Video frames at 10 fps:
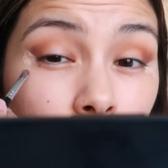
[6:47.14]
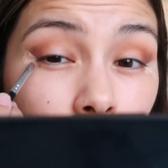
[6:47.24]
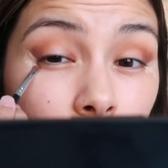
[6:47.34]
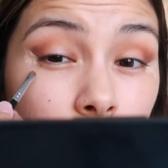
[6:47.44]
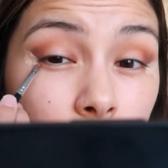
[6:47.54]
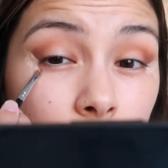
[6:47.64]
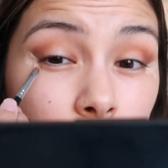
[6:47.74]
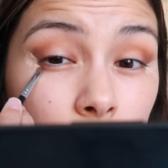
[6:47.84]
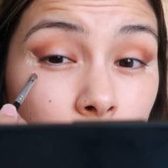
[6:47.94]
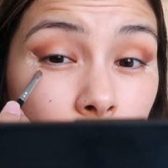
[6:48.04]
Yeah, I just
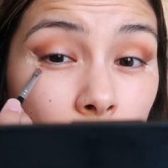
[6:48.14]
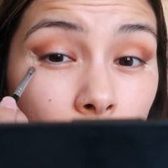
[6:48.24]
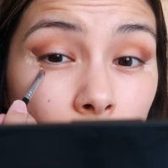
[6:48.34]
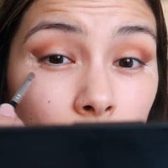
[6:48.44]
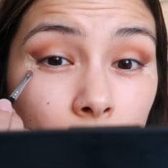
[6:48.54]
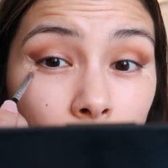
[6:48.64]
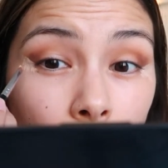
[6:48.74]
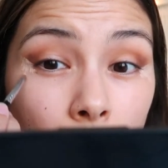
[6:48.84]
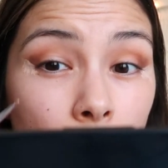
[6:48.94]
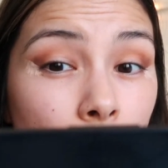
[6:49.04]
do that. And
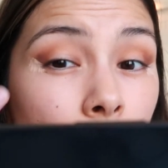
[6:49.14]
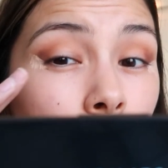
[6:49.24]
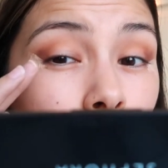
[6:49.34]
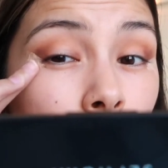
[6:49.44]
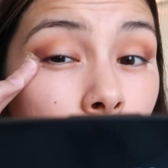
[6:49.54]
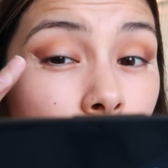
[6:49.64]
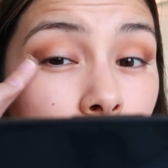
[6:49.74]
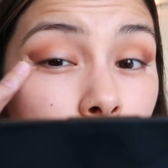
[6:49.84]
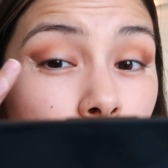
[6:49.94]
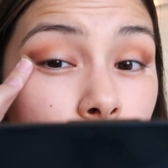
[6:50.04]
then
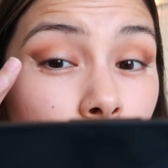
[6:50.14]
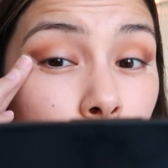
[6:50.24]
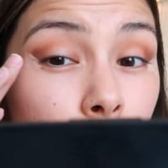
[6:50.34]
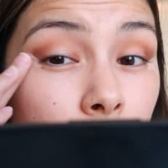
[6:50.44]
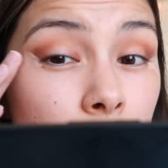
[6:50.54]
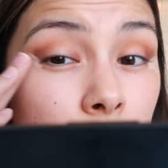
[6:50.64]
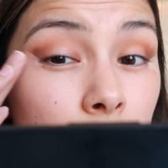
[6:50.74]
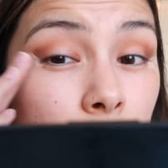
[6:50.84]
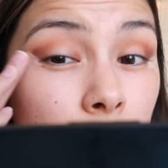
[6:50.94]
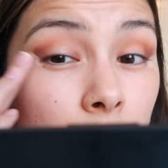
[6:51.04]
I'm gonna try to blend
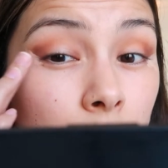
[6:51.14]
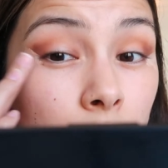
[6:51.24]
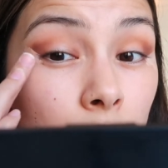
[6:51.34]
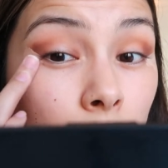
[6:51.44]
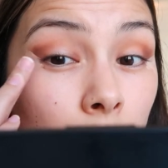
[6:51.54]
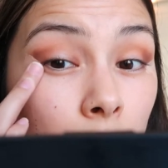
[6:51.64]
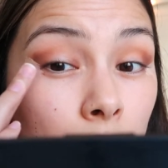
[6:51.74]
it in.